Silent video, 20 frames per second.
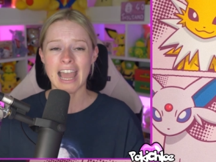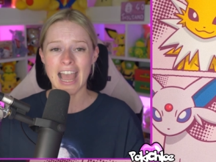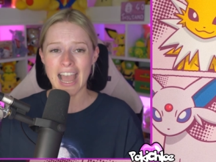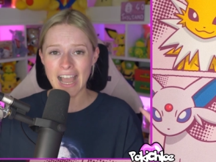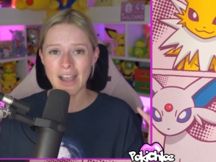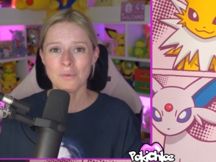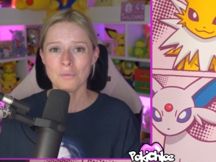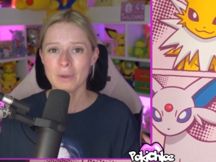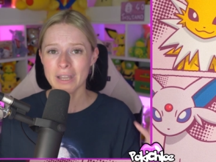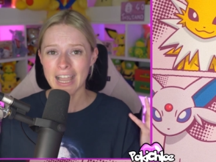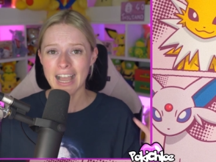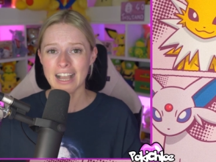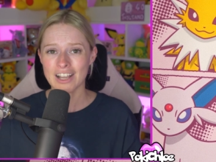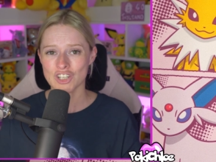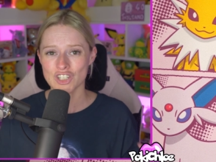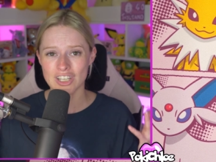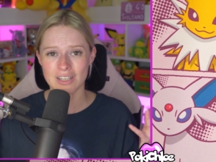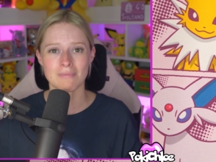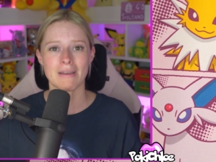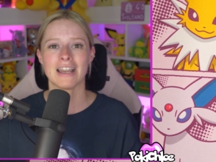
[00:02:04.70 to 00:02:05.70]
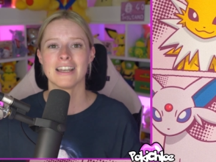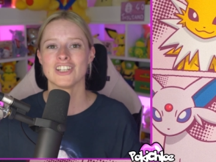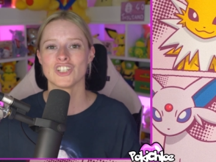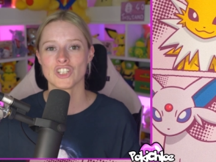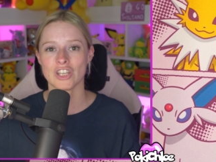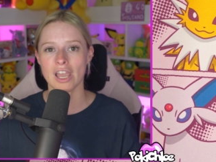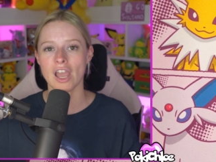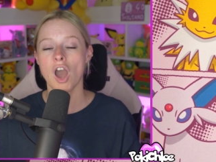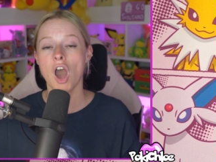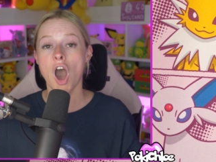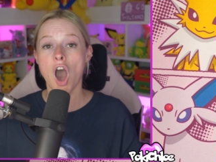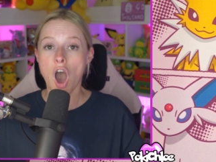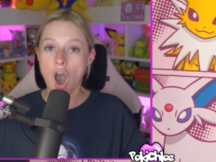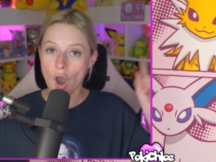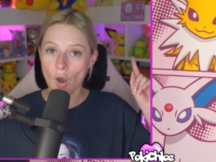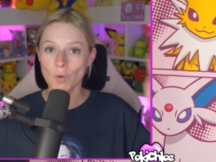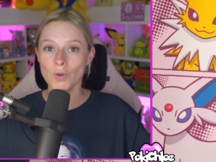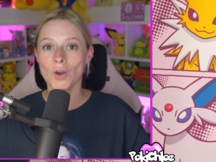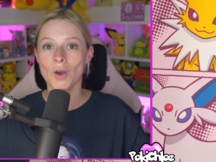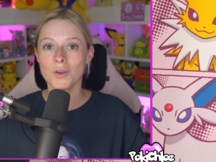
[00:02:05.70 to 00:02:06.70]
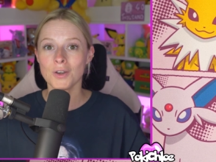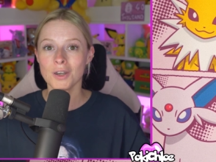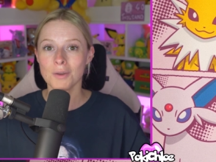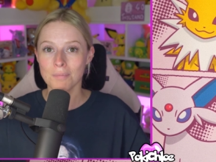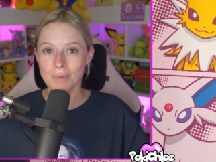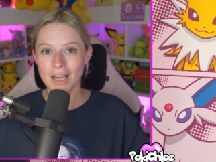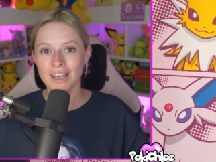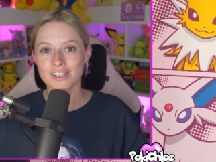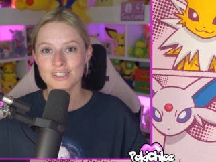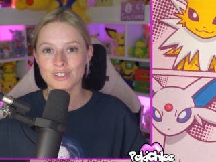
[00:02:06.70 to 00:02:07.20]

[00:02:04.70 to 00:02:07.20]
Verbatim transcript: and we actually managed it. Hold on, Butler's